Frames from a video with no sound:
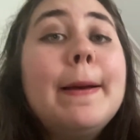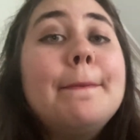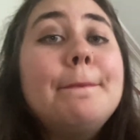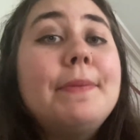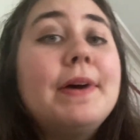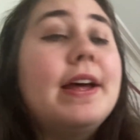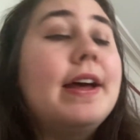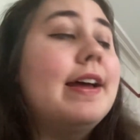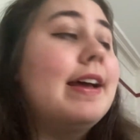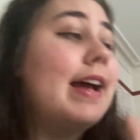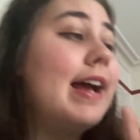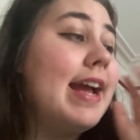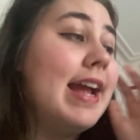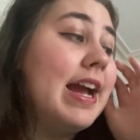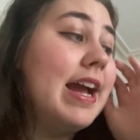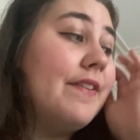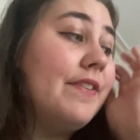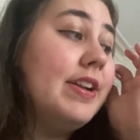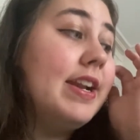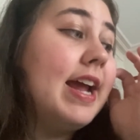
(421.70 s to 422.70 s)
but I
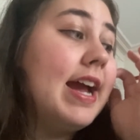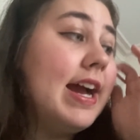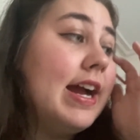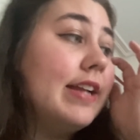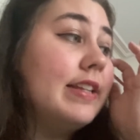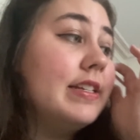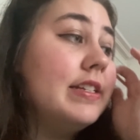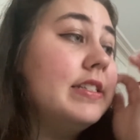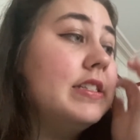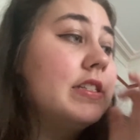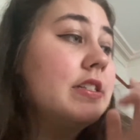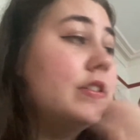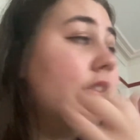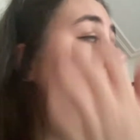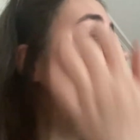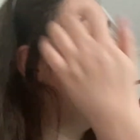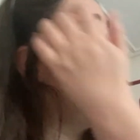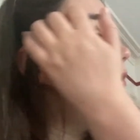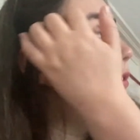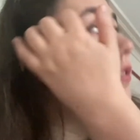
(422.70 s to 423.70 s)
haven't added
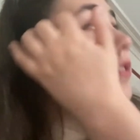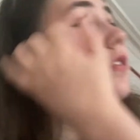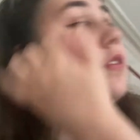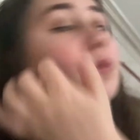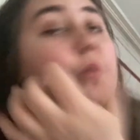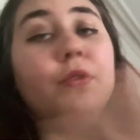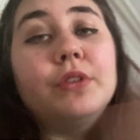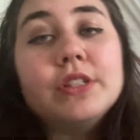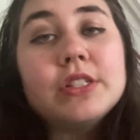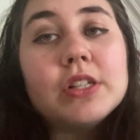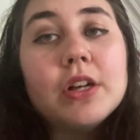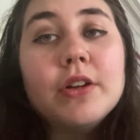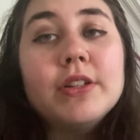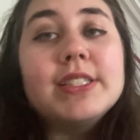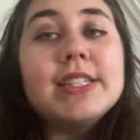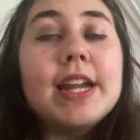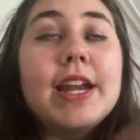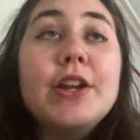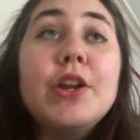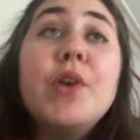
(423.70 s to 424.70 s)
all the songs
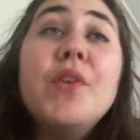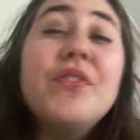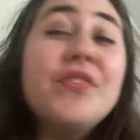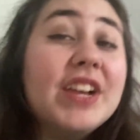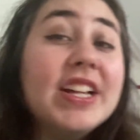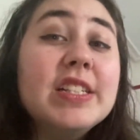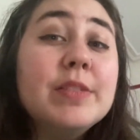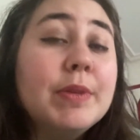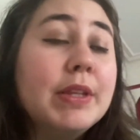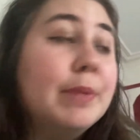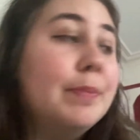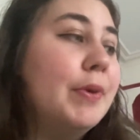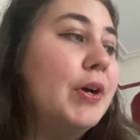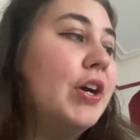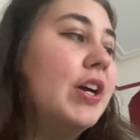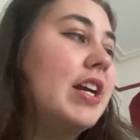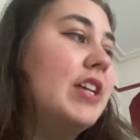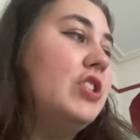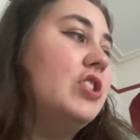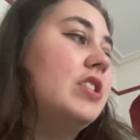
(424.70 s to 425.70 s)
that I know fits with the book.
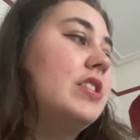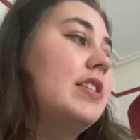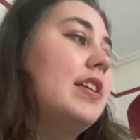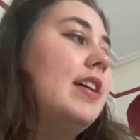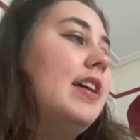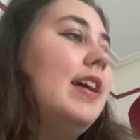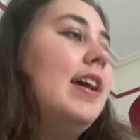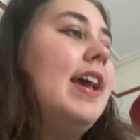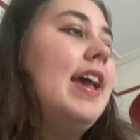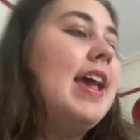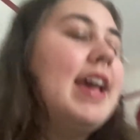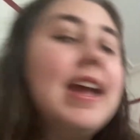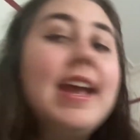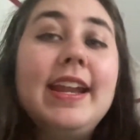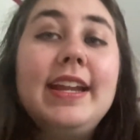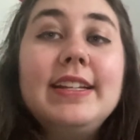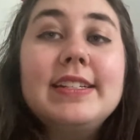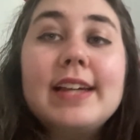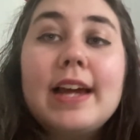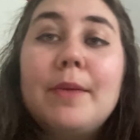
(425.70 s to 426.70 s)
I just,
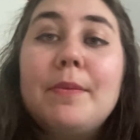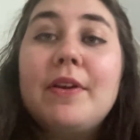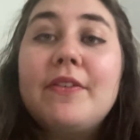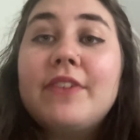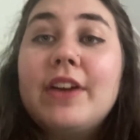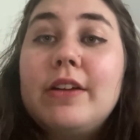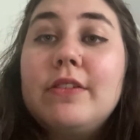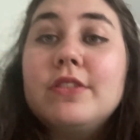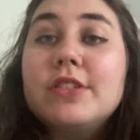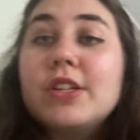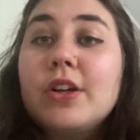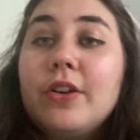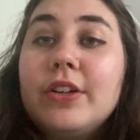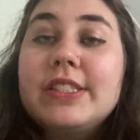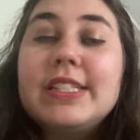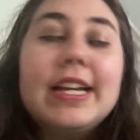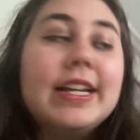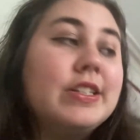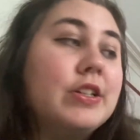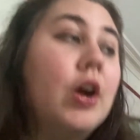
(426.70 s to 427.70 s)
anytime I found a song on
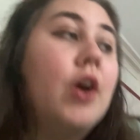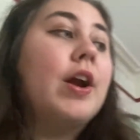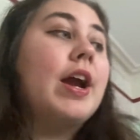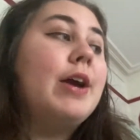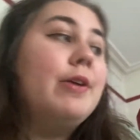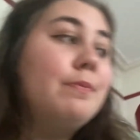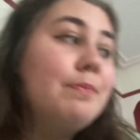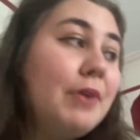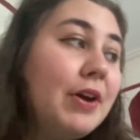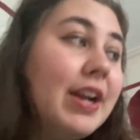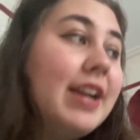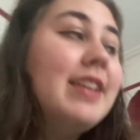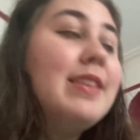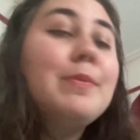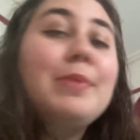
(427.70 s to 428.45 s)
TikTok, I'd put it in the